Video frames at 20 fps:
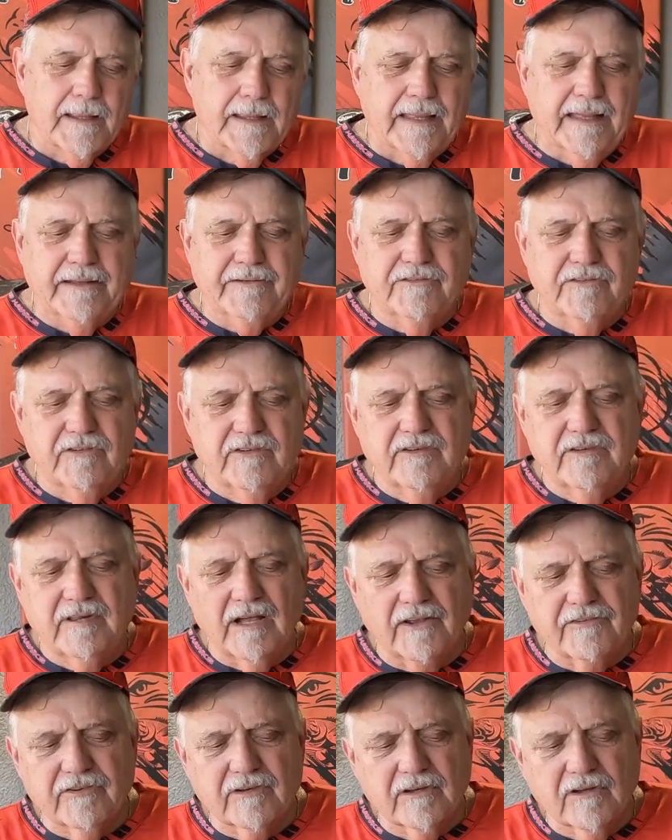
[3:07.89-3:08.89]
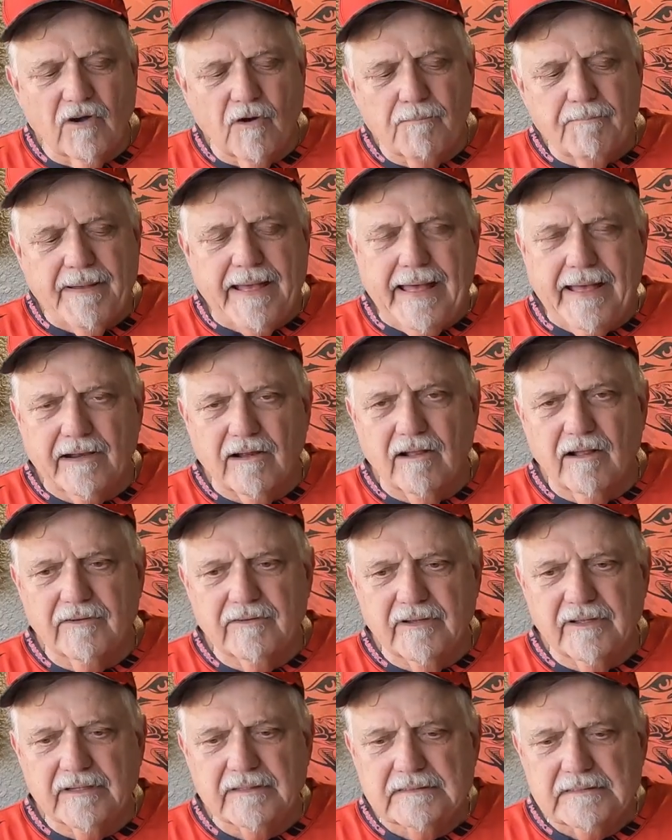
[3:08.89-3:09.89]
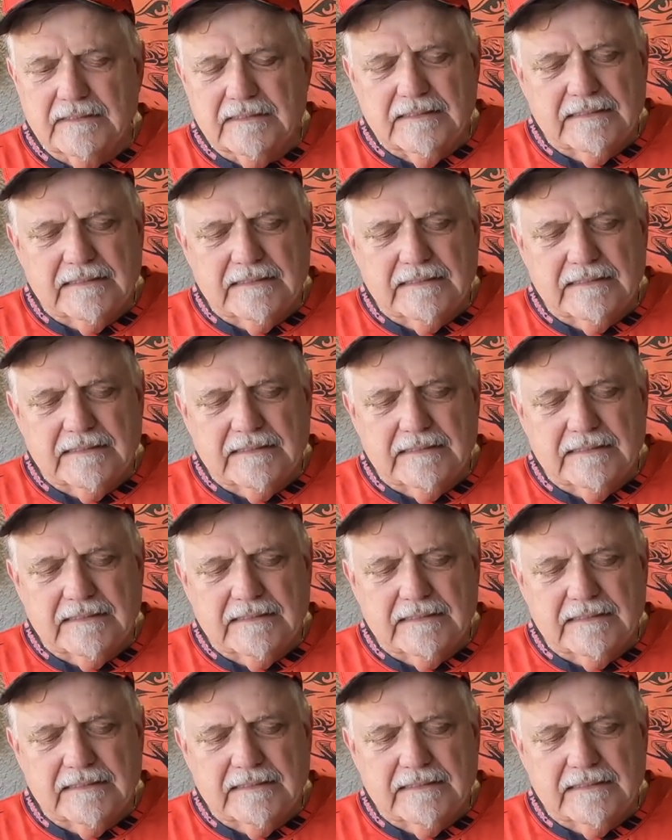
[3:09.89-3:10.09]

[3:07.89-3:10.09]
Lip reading: It doesn't go bad on you.